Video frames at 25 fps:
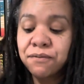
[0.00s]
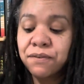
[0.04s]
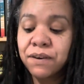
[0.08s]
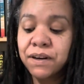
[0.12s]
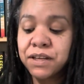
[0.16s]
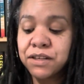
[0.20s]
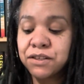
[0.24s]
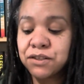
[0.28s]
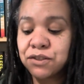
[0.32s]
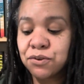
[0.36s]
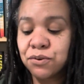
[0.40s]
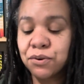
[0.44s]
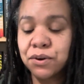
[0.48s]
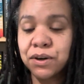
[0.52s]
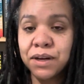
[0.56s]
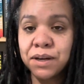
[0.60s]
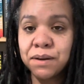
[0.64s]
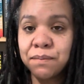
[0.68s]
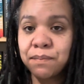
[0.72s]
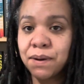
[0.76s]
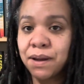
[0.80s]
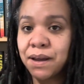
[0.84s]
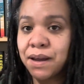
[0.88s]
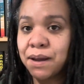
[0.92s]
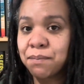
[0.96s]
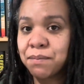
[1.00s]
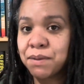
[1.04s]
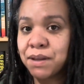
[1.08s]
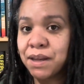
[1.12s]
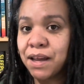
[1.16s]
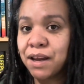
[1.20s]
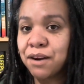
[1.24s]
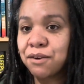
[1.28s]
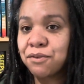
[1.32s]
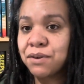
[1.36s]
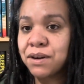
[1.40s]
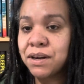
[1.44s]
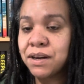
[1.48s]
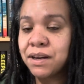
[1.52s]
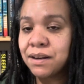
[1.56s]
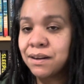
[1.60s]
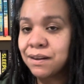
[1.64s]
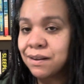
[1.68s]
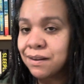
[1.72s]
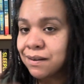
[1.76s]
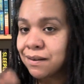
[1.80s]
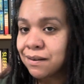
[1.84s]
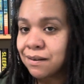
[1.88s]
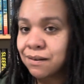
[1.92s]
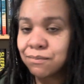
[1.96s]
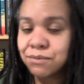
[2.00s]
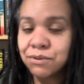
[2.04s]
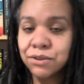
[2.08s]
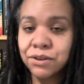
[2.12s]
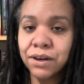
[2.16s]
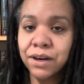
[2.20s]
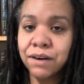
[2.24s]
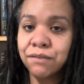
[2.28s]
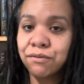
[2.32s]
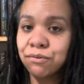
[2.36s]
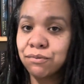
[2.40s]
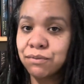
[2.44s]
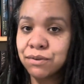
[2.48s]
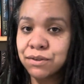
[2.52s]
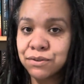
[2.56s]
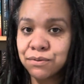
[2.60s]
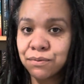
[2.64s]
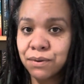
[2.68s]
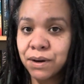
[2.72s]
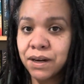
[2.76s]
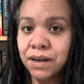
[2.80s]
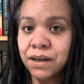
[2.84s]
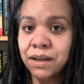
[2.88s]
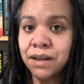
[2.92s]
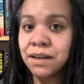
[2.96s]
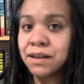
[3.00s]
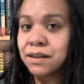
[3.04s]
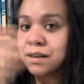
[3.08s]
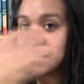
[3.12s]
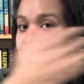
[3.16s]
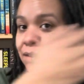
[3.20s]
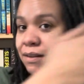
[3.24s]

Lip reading: Story by Emily Henry. I'm sure everyone's read it.